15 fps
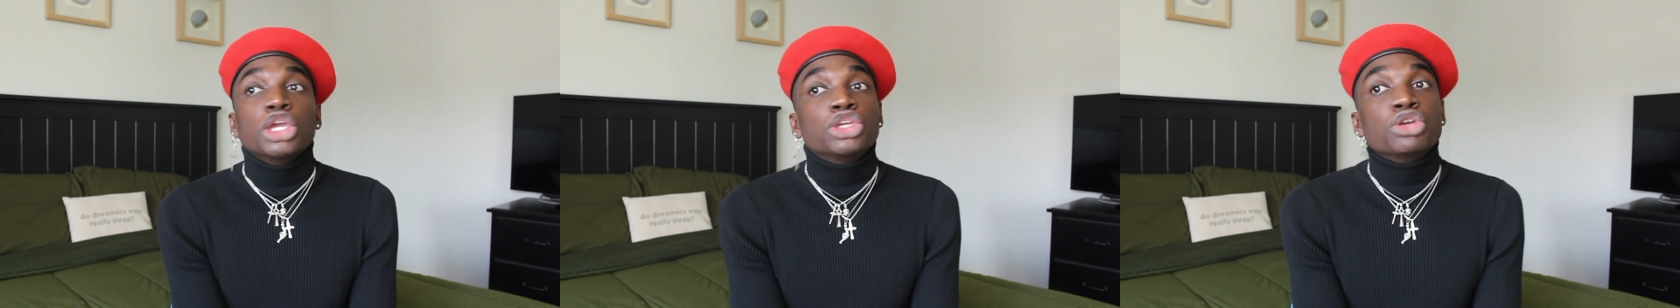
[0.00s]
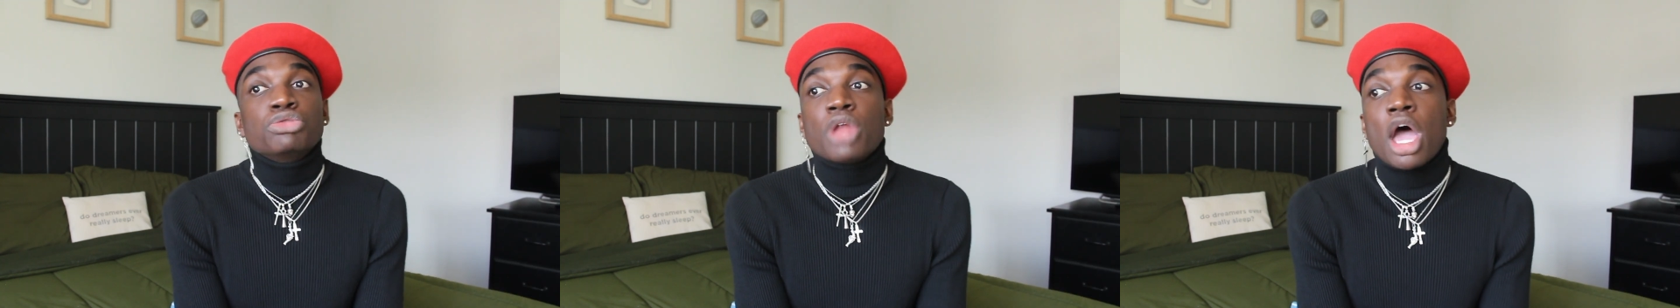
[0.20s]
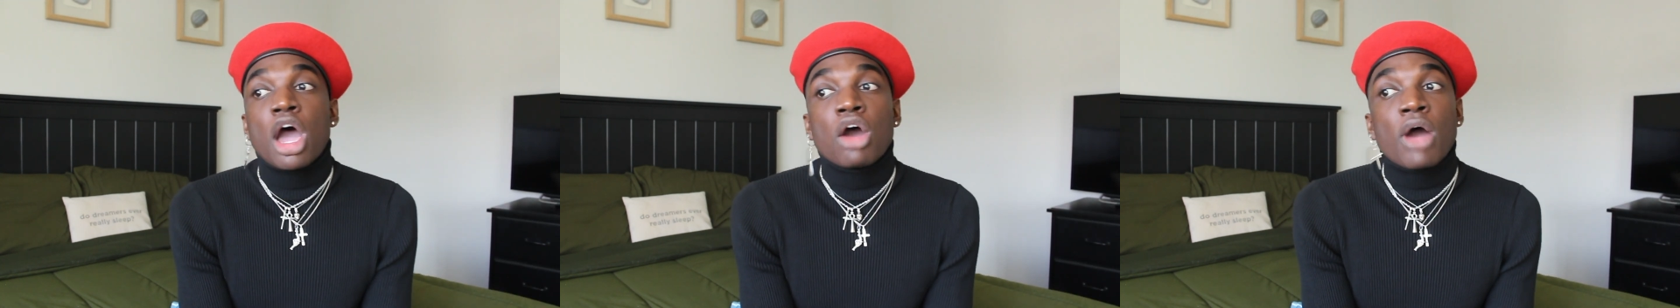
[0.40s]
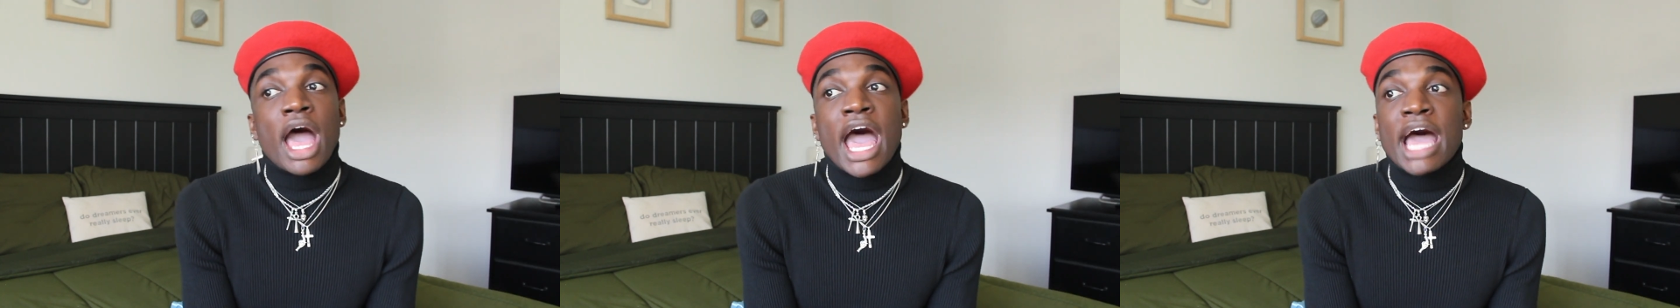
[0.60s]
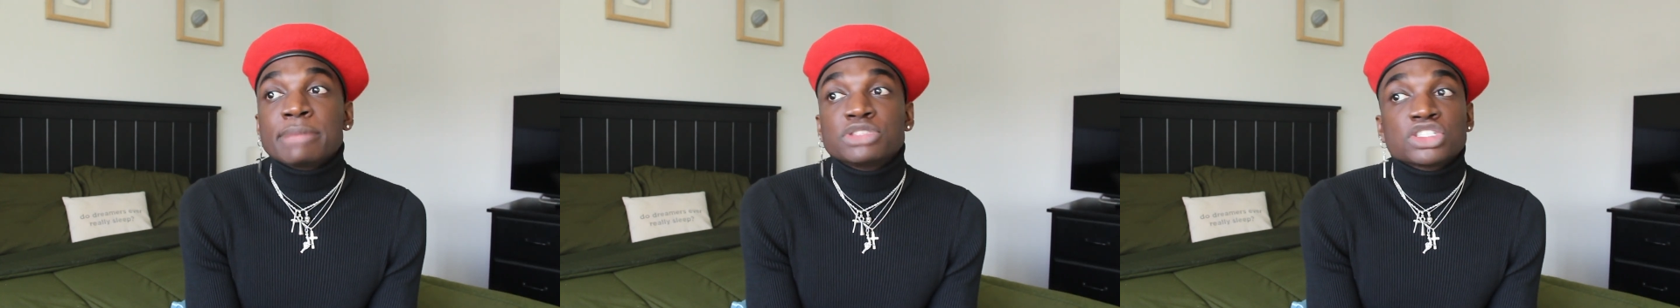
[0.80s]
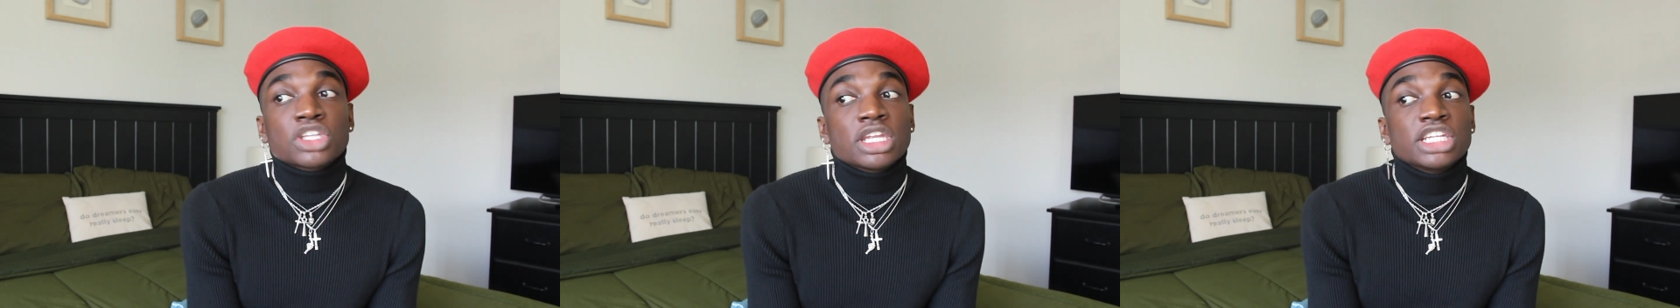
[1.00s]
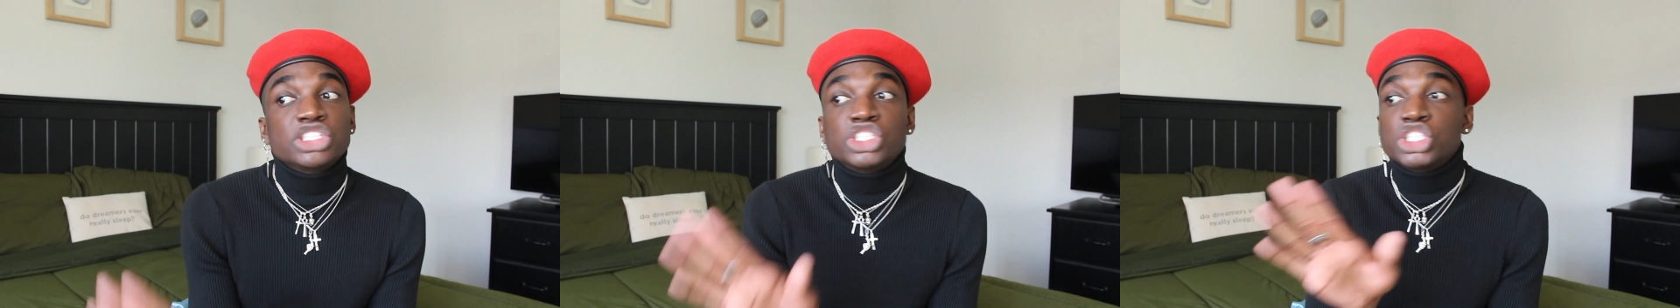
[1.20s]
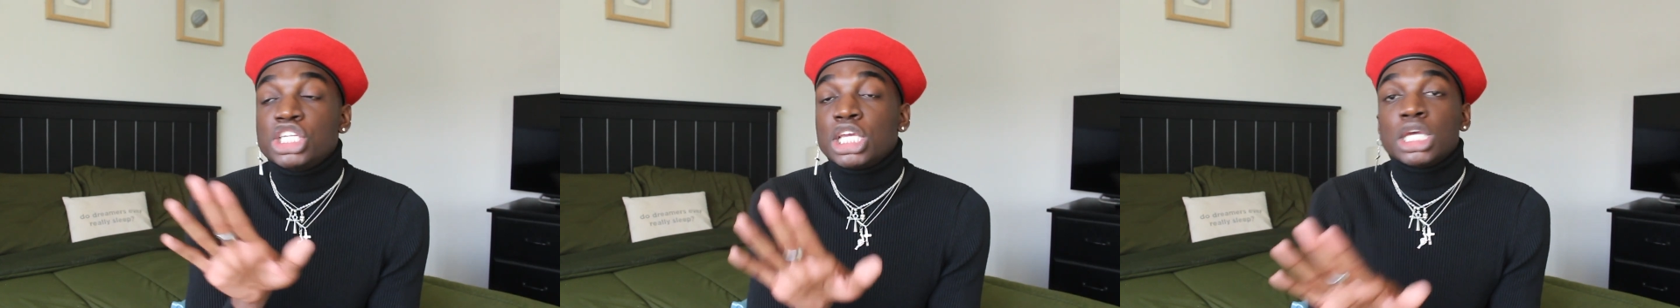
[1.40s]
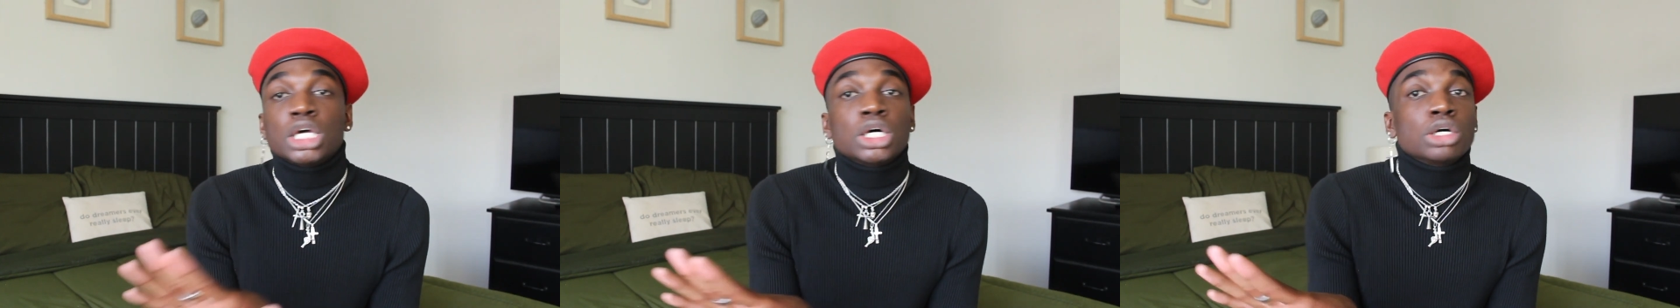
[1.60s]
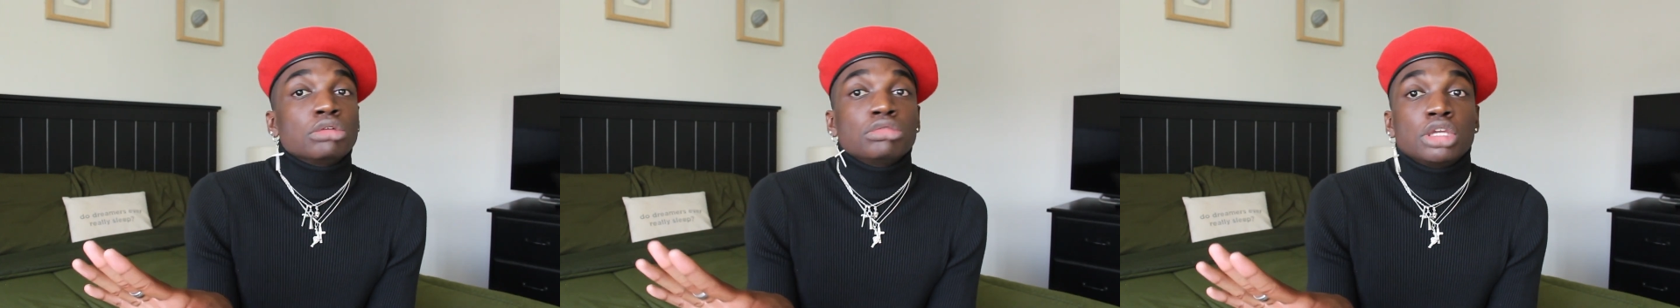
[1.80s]
you know, I'm just gonna
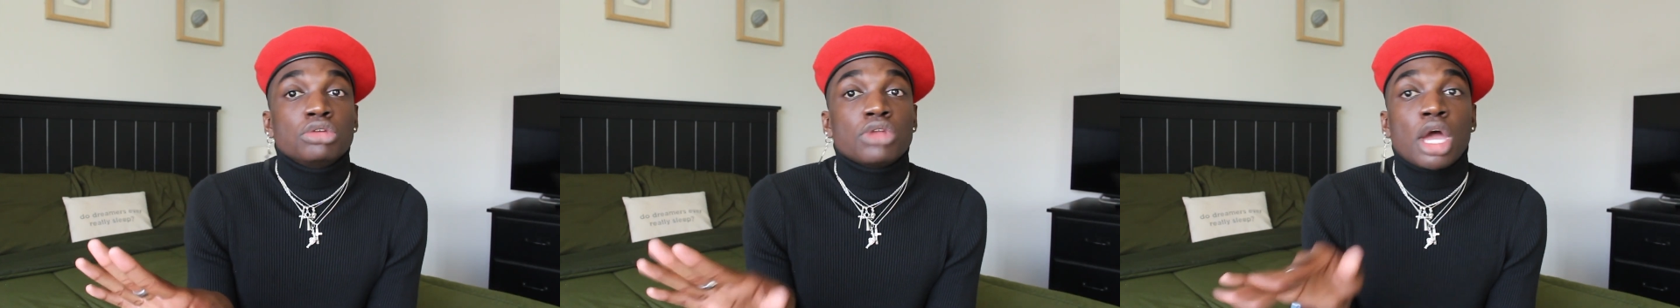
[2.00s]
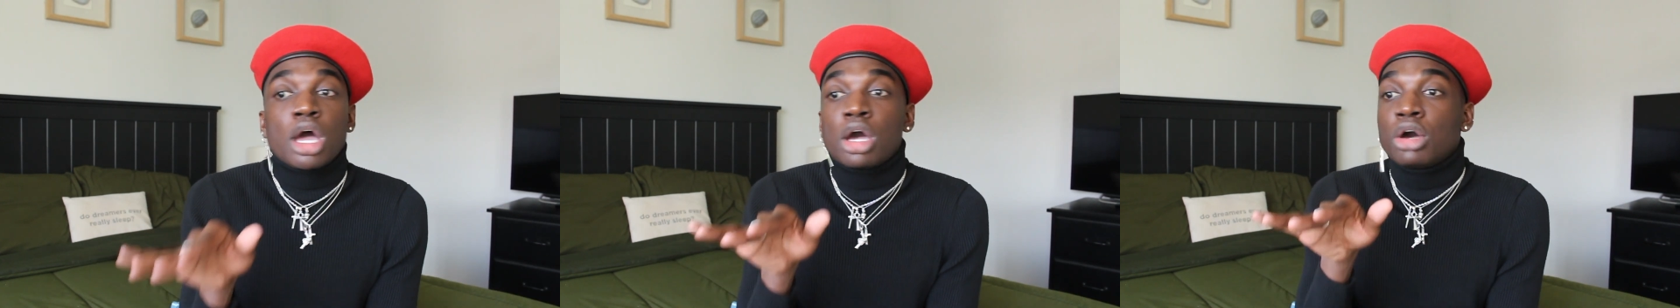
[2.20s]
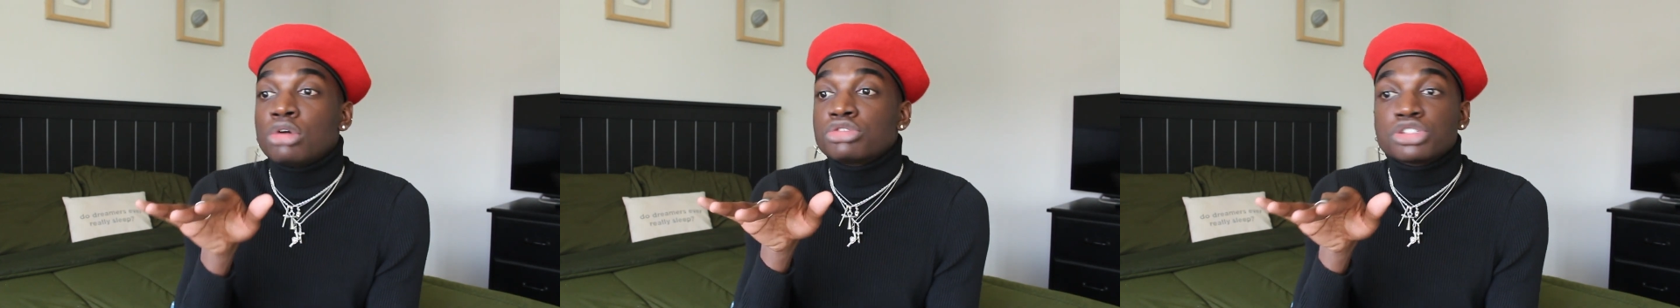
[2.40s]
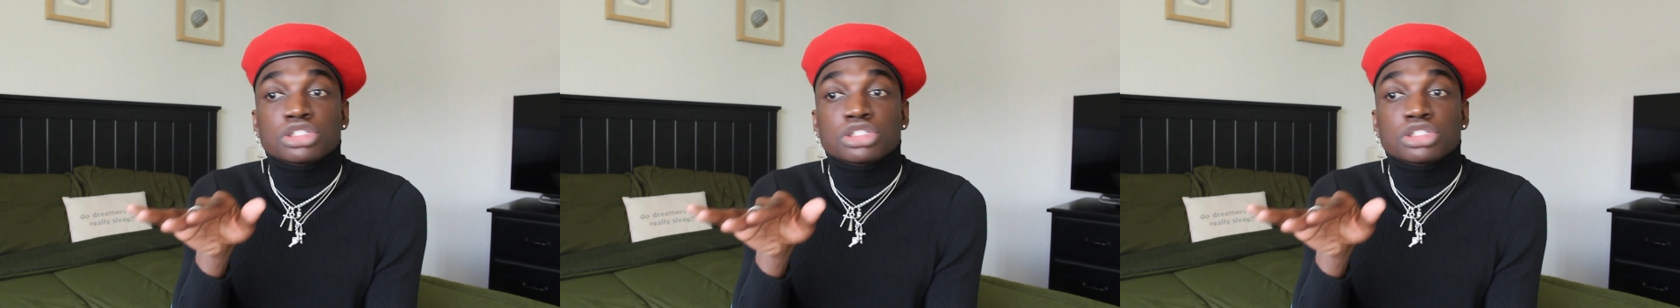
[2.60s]
chill, you know,